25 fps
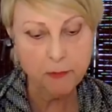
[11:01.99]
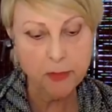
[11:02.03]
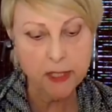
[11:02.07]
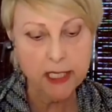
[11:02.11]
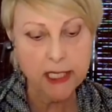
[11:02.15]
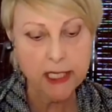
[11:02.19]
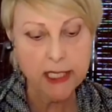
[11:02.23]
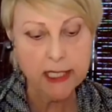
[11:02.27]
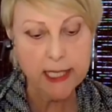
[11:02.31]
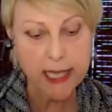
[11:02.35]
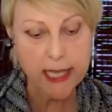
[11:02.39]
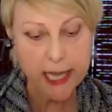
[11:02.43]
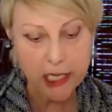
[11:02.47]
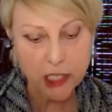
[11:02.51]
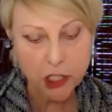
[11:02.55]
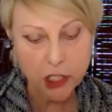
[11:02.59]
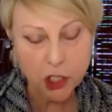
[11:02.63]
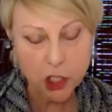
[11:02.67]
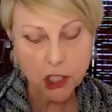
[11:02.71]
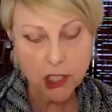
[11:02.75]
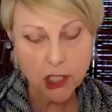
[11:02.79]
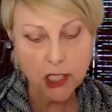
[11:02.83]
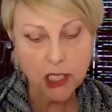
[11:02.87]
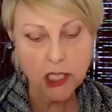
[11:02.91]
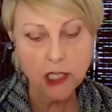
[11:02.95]

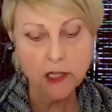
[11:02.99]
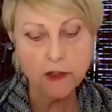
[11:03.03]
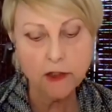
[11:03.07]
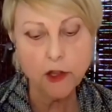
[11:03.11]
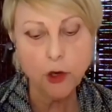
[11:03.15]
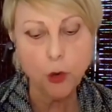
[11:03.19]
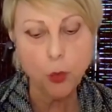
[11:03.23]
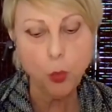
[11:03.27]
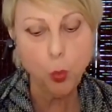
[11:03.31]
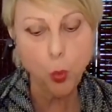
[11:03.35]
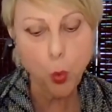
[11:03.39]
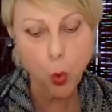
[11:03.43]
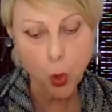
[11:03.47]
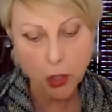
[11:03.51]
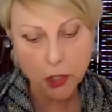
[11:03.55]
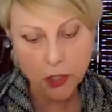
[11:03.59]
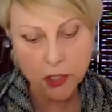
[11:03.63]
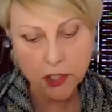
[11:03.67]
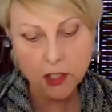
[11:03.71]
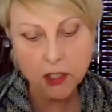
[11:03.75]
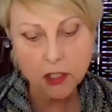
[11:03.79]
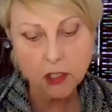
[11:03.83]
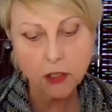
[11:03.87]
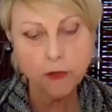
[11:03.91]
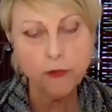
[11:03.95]
engaging in the
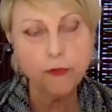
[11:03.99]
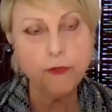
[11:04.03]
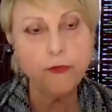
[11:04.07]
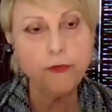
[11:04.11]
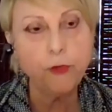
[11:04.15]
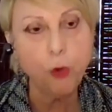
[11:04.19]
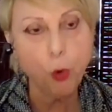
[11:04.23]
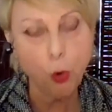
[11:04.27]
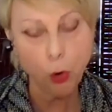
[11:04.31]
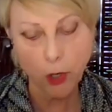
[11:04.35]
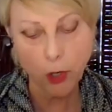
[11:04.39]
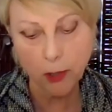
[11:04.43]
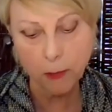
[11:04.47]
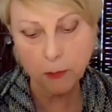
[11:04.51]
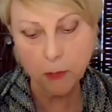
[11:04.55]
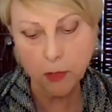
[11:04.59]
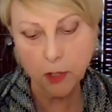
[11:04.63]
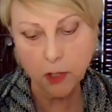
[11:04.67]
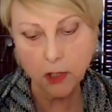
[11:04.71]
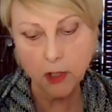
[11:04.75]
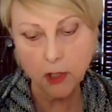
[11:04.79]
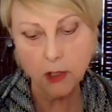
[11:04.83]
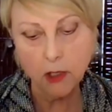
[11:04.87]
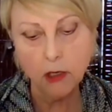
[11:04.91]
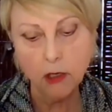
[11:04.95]
worst form
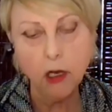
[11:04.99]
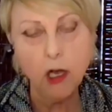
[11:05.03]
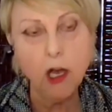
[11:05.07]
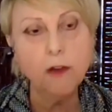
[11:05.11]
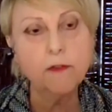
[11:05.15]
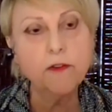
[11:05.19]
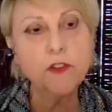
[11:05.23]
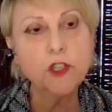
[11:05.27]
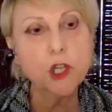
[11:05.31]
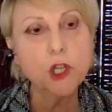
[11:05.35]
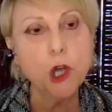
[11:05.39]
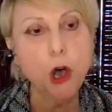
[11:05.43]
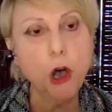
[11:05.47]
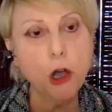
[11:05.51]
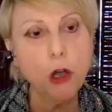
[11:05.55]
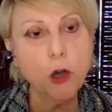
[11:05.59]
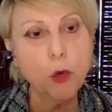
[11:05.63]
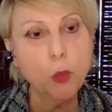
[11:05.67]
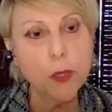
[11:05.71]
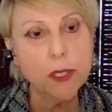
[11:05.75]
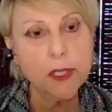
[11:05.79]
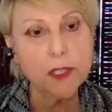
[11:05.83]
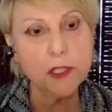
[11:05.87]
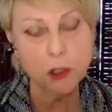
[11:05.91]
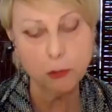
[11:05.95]
of dog
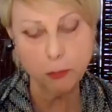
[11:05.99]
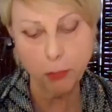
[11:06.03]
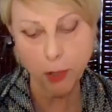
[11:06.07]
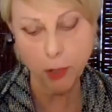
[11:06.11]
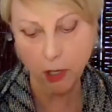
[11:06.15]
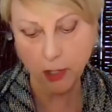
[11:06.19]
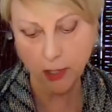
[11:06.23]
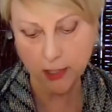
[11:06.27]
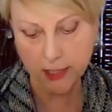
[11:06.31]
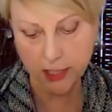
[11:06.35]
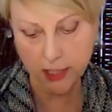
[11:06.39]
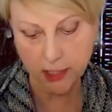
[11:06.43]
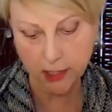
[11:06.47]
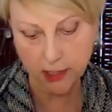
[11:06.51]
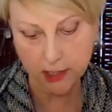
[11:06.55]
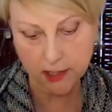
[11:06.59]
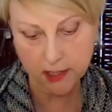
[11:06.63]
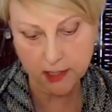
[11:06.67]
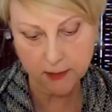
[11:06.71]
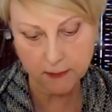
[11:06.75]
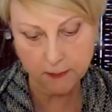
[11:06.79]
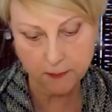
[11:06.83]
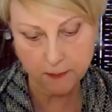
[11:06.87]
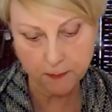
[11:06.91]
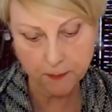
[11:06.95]
whistle
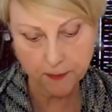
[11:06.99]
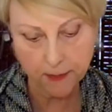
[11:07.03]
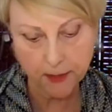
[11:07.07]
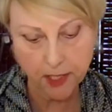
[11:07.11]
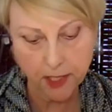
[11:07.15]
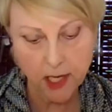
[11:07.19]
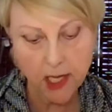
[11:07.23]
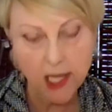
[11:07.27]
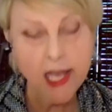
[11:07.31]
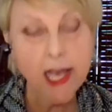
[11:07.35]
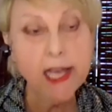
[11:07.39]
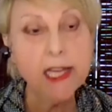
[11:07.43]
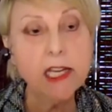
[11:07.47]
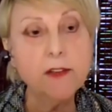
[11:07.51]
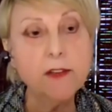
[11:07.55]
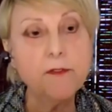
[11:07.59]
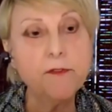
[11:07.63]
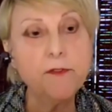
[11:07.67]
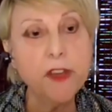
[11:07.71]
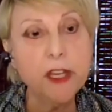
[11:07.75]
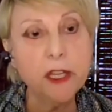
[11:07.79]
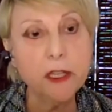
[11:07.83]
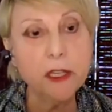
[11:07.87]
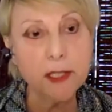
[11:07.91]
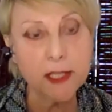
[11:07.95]
politics, and it
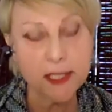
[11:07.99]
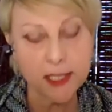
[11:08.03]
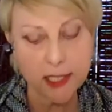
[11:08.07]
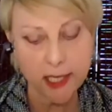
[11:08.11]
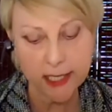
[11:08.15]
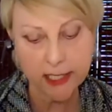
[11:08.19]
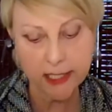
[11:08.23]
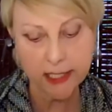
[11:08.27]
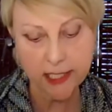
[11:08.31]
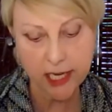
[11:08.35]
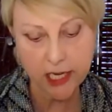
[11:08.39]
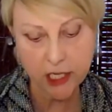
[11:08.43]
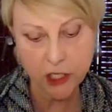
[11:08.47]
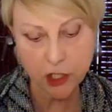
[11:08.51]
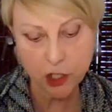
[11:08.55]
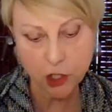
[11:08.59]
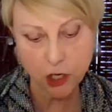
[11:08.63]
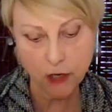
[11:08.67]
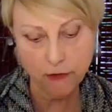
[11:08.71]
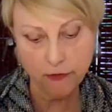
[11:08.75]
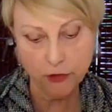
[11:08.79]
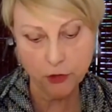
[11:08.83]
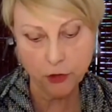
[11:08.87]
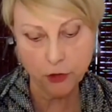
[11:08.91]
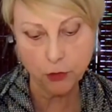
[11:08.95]
feels like deja
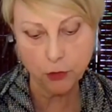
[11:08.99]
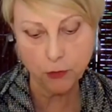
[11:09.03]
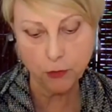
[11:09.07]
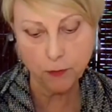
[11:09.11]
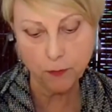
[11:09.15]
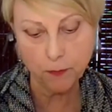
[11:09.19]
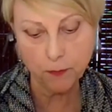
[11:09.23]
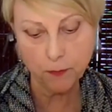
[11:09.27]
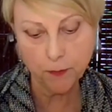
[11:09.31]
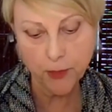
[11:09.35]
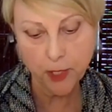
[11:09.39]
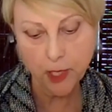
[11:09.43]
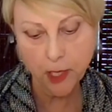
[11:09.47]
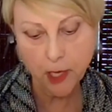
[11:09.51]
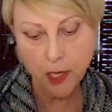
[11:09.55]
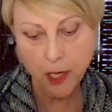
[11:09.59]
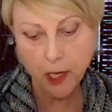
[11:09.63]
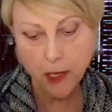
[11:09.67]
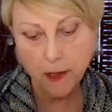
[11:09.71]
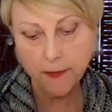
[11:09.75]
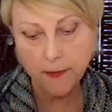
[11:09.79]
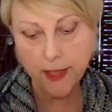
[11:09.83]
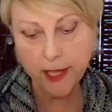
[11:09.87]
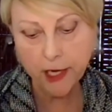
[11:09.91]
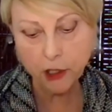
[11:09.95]
vu.
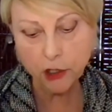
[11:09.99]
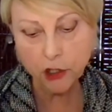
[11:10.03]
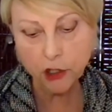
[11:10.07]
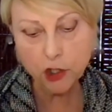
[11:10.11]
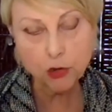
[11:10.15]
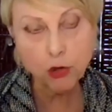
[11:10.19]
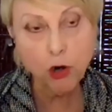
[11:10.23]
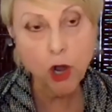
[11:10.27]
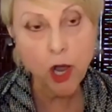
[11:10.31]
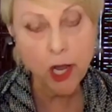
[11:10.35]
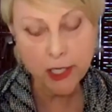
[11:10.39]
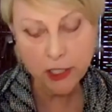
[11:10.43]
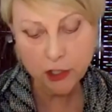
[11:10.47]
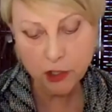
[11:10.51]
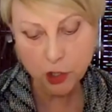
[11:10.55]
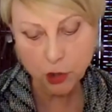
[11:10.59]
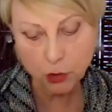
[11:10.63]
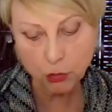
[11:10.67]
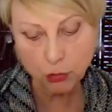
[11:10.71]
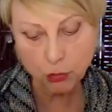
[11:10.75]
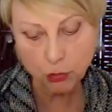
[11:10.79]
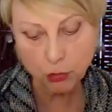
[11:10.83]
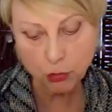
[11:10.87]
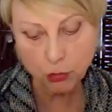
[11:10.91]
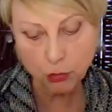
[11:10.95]
They are trying to
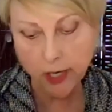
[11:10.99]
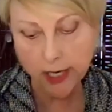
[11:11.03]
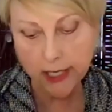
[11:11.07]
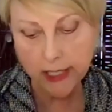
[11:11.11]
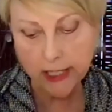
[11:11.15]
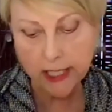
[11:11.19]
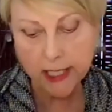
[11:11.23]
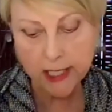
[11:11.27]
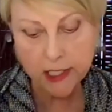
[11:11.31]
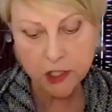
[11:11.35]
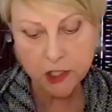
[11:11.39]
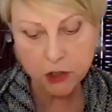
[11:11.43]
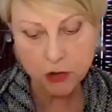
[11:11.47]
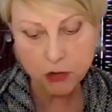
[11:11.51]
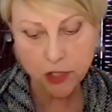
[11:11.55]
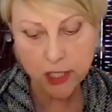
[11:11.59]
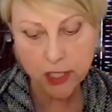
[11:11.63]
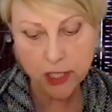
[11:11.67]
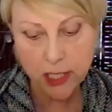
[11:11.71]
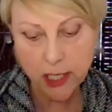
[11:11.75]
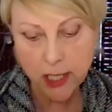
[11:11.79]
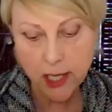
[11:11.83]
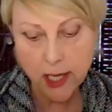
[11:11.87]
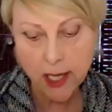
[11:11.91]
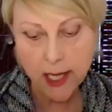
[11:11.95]
rewrite history
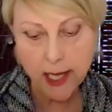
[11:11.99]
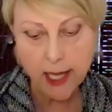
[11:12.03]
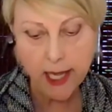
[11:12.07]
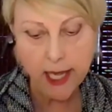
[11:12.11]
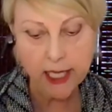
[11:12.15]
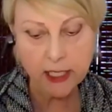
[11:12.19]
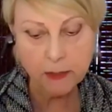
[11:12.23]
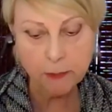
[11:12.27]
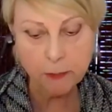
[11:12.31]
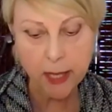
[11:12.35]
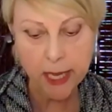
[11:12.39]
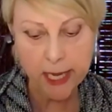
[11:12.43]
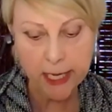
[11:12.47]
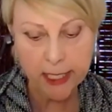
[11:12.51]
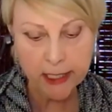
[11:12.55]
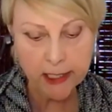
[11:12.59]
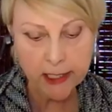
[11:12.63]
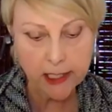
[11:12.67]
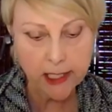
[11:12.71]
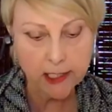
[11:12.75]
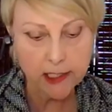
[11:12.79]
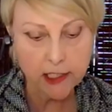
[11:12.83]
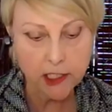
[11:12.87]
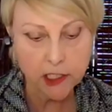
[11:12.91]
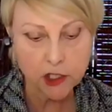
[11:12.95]
and paint
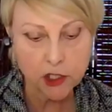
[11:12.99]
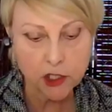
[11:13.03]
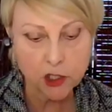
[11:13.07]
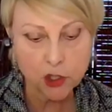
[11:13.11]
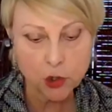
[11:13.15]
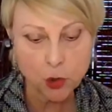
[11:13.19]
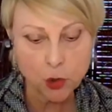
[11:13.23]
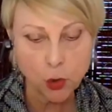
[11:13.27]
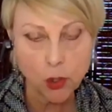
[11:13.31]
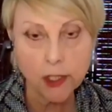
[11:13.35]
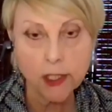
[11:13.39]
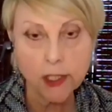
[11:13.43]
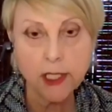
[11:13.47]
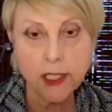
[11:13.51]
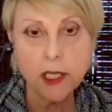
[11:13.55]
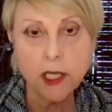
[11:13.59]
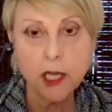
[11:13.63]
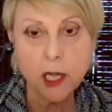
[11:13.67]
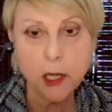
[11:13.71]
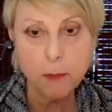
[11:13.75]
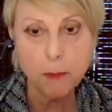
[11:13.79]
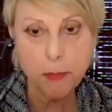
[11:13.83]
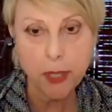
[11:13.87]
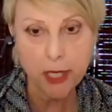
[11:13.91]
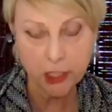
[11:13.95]
a distorted
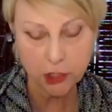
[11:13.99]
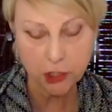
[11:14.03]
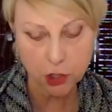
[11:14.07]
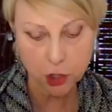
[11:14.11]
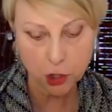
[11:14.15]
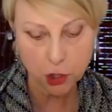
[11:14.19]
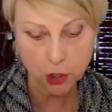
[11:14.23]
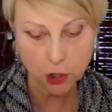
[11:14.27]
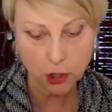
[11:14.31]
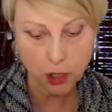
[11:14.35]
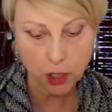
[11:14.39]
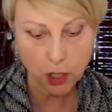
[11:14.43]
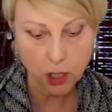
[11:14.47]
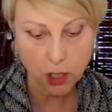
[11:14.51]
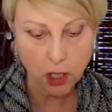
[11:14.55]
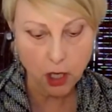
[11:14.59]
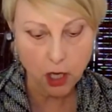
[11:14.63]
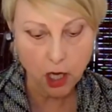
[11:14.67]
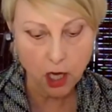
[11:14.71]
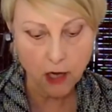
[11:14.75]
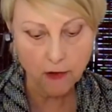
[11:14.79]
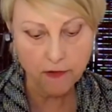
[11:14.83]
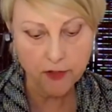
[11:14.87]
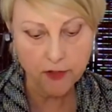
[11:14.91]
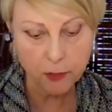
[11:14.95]
picture
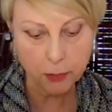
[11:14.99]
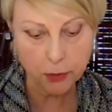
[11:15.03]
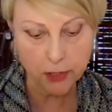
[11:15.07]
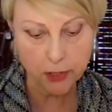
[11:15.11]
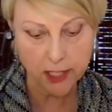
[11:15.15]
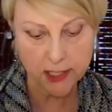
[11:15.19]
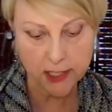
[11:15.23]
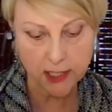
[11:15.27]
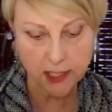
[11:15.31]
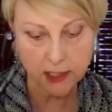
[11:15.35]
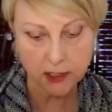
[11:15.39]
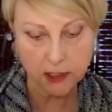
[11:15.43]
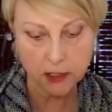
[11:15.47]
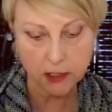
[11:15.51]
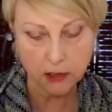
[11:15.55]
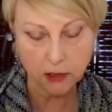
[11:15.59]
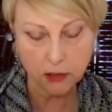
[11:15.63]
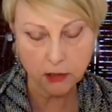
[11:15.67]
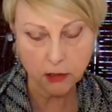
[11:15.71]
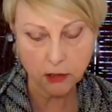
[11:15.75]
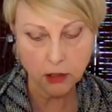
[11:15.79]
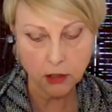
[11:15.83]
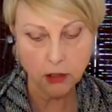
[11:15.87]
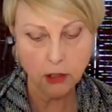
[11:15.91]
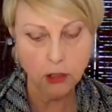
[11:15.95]
of the present.
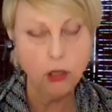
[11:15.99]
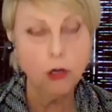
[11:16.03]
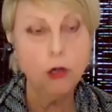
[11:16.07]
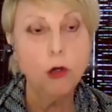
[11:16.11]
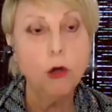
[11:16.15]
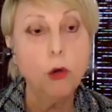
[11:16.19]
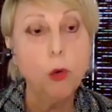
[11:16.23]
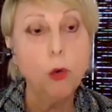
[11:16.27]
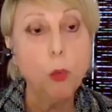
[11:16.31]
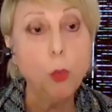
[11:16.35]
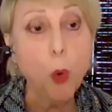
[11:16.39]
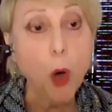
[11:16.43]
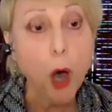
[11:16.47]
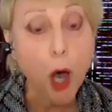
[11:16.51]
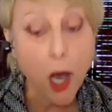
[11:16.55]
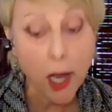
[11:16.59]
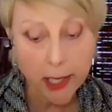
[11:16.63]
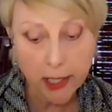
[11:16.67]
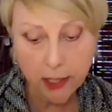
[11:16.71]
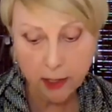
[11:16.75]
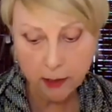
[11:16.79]
Why?